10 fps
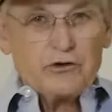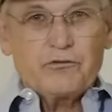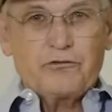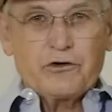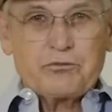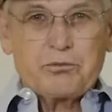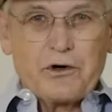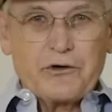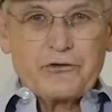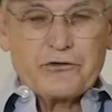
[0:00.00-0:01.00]
You just
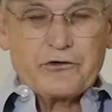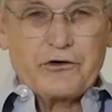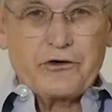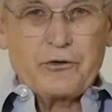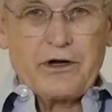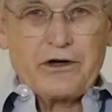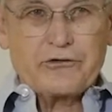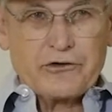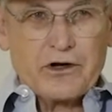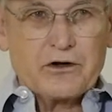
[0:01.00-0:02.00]
purchased a new
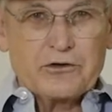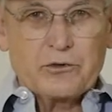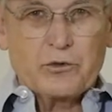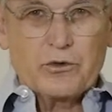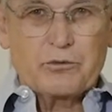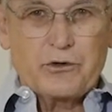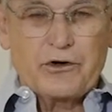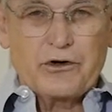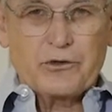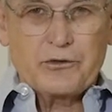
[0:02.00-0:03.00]
headstall and you wanna
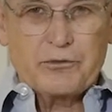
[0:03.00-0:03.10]
put it on your